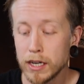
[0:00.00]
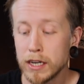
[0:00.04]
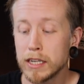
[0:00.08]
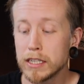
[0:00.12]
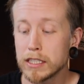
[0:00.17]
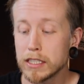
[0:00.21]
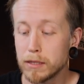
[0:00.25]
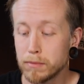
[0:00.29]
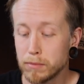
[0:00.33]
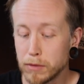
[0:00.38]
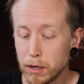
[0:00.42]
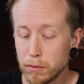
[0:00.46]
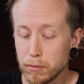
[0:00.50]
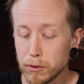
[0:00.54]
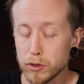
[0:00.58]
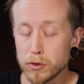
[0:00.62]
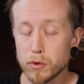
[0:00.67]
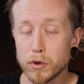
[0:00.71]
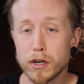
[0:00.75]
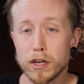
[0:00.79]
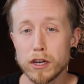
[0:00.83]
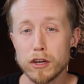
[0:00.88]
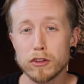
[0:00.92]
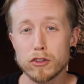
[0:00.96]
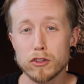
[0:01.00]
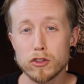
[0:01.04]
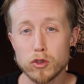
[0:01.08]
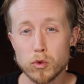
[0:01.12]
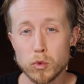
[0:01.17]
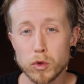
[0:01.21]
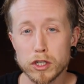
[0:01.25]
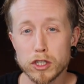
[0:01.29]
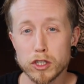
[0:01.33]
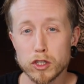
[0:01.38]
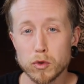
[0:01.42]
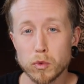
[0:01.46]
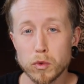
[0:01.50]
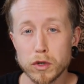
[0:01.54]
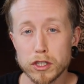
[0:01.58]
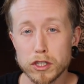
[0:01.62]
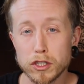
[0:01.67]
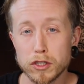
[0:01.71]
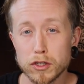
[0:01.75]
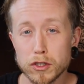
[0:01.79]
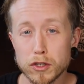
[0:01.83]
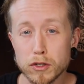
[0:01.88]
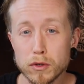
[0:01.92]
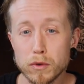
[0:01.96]
September 20th,
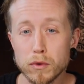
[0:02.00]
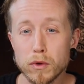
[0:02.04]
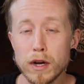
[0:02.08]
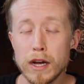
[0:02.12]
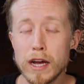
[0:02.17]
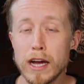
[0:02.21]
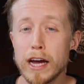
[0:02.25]
2022.